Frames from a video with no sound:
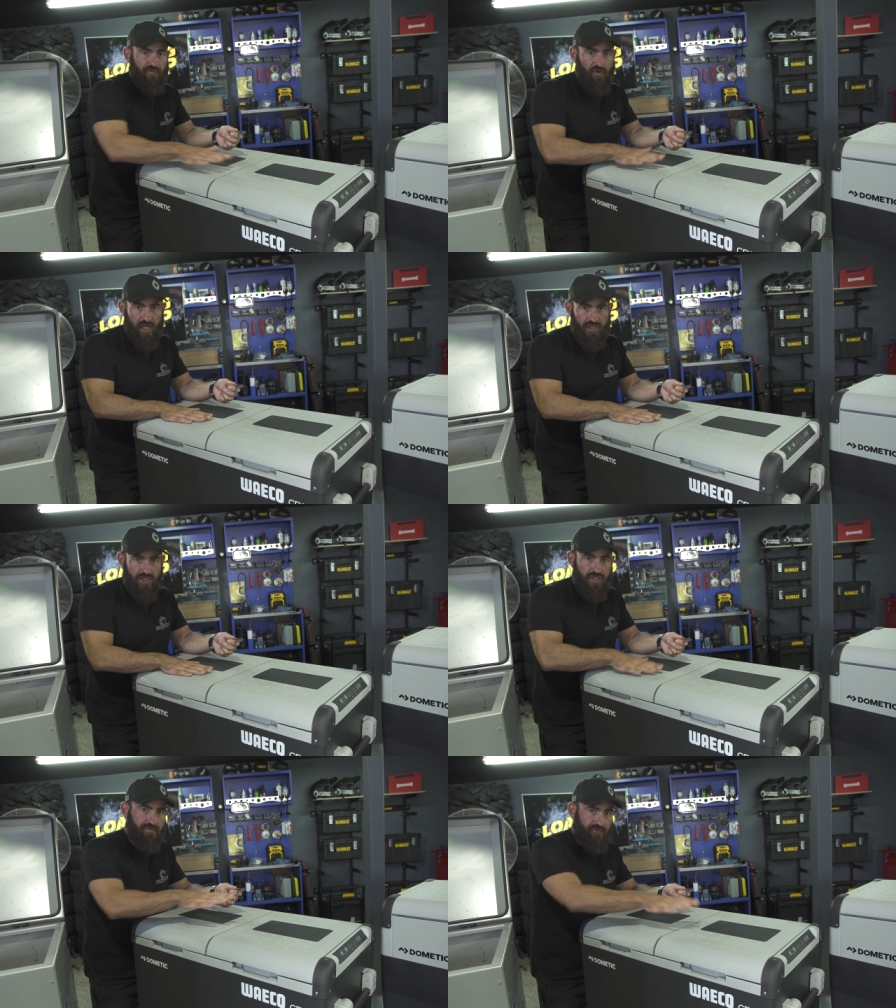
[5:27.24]

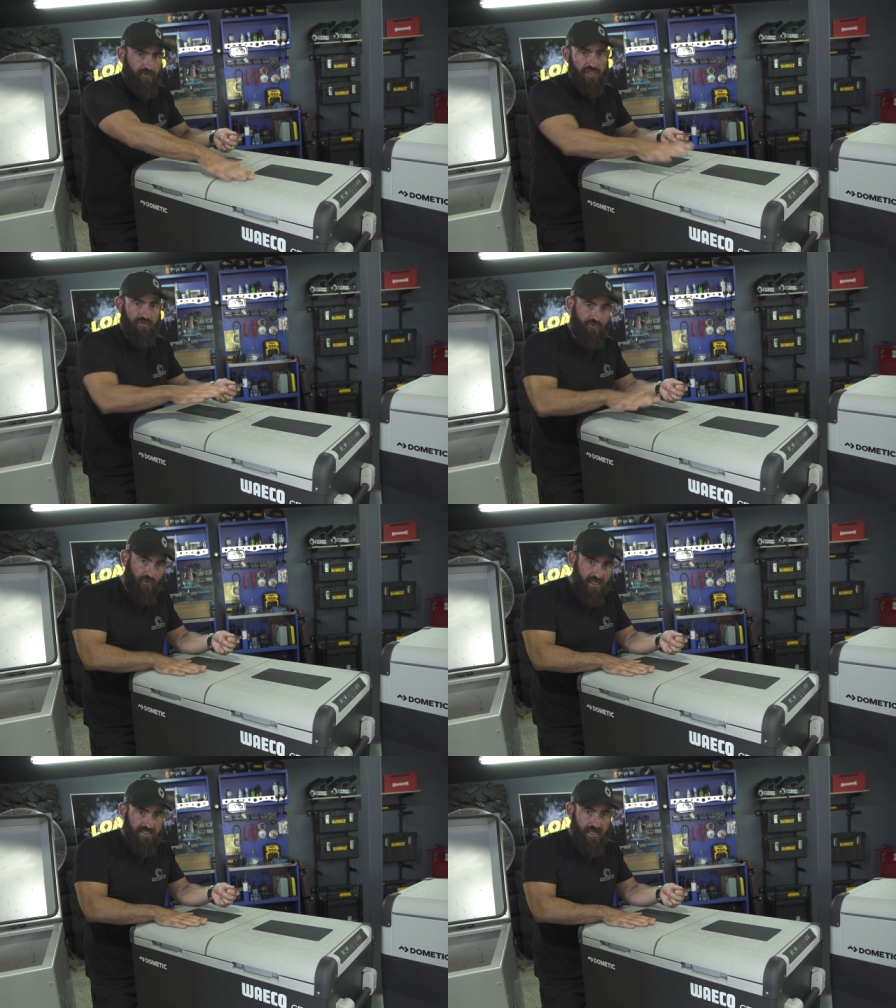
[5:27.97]
fridge, fridge,
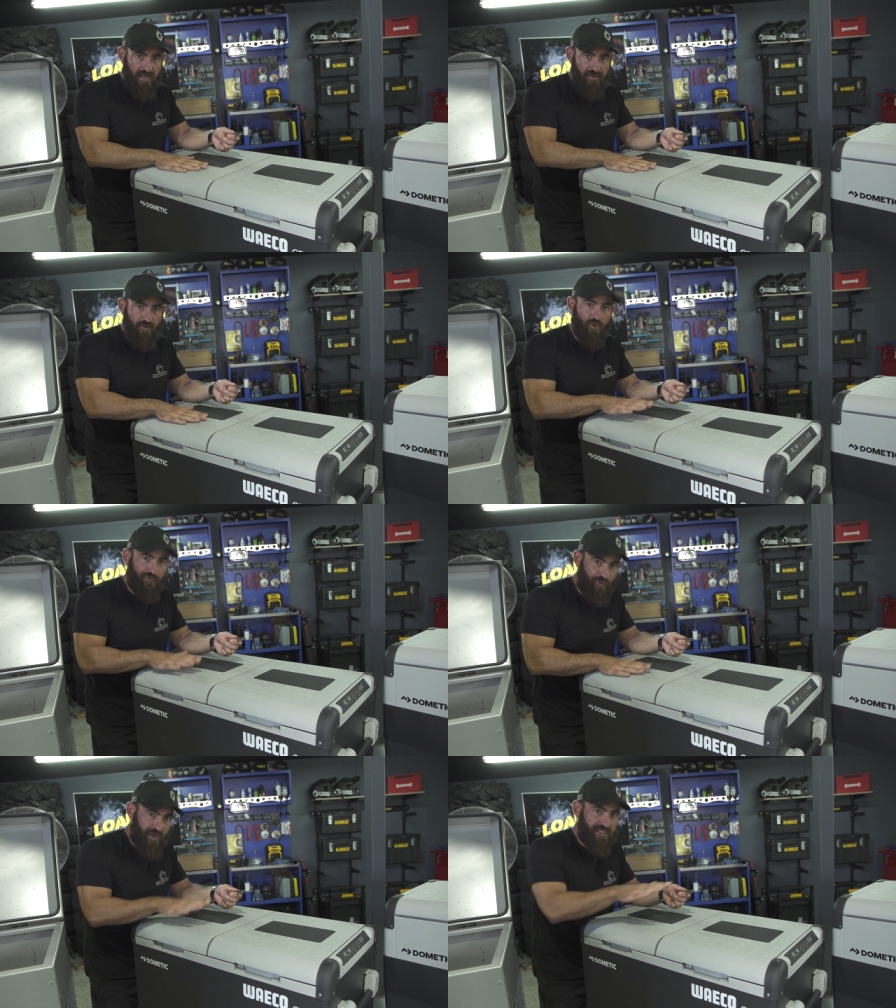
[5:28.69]
freezer, or
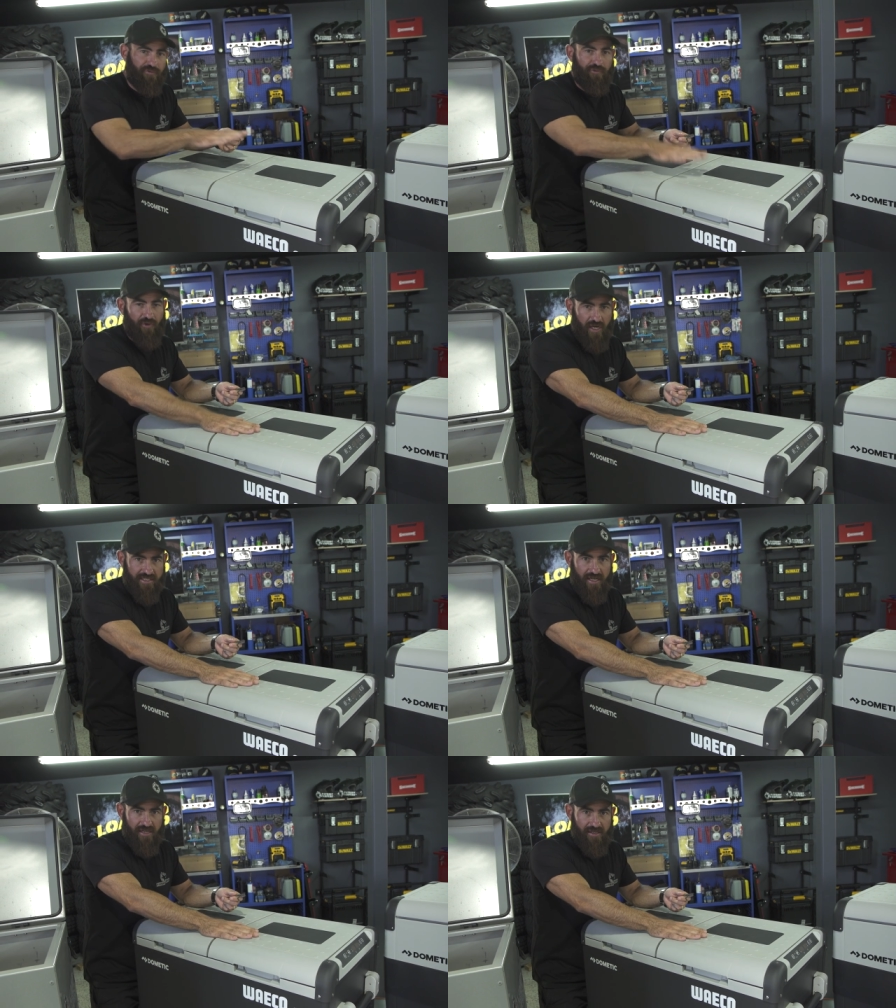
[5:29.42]
freezer,
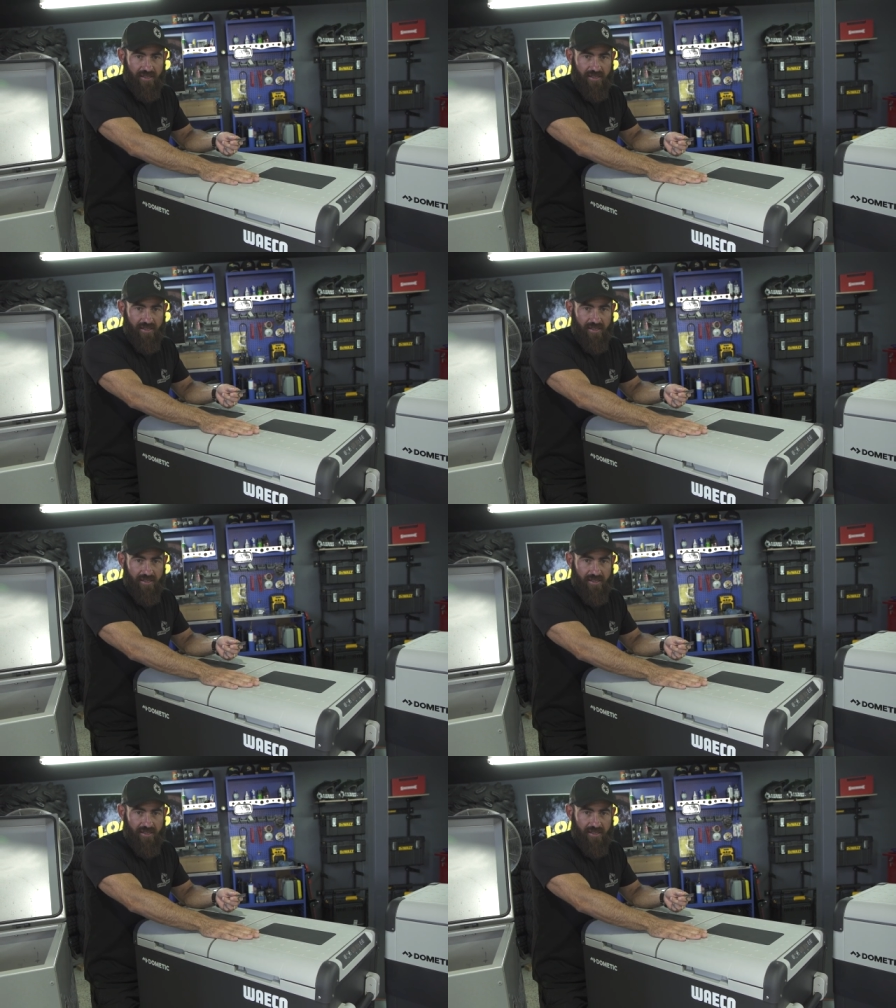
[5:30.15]
freezer